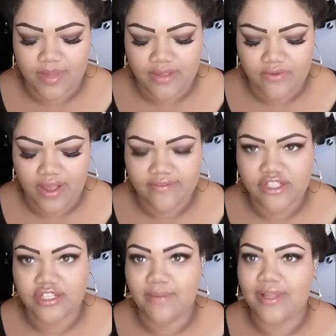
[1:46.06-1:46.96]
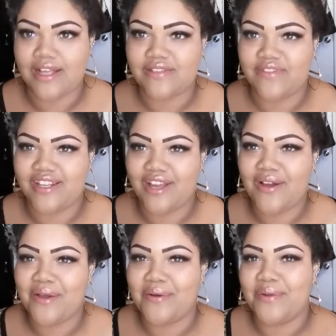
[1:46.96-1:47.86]
If you haven't checked out my last video,
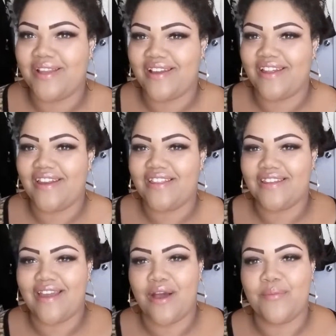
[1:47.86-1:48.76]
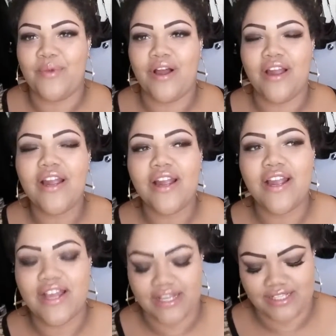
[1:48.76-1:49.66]
I will link it in the down bar,
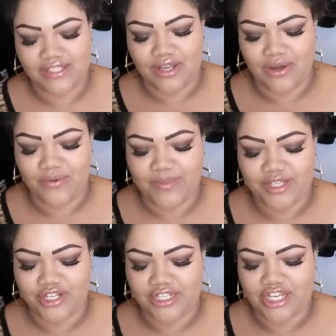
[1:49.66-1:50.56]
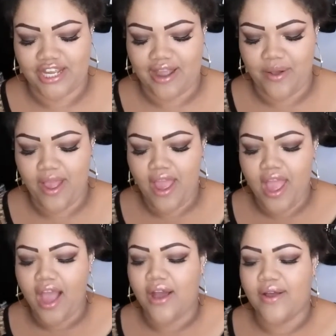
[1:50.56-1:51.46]
so be sure to check it out.
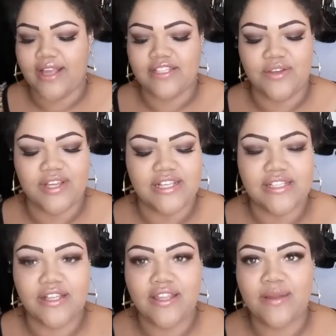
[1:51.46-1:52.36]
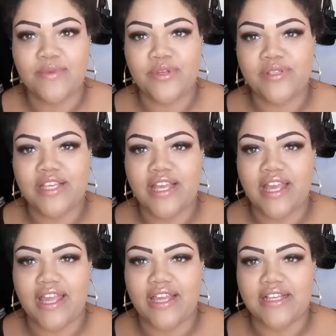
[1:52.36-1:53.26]
Okay, so the concealer that I'm using
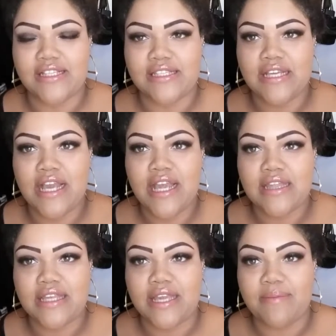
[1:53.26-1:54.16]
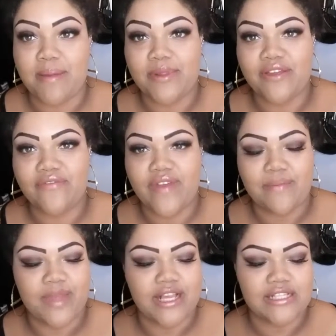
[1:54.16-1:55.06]
is the Maybelline Fit
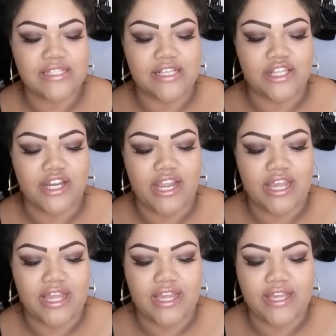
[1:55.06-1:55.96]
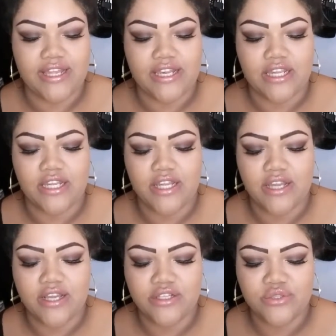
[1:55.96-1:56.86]
Me concealer in
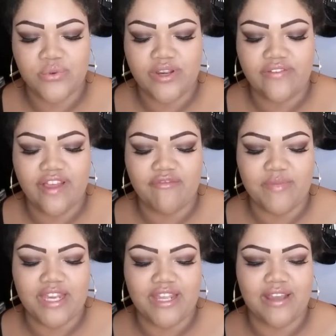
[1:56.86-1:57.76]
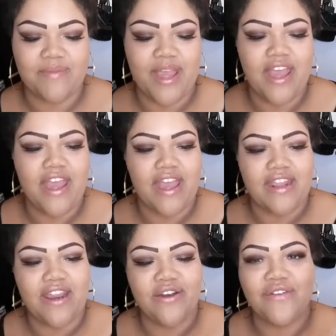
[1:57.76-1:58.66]
25 medium,
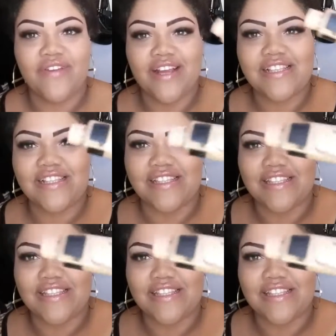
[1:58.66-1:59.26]
and I don't know if you guys can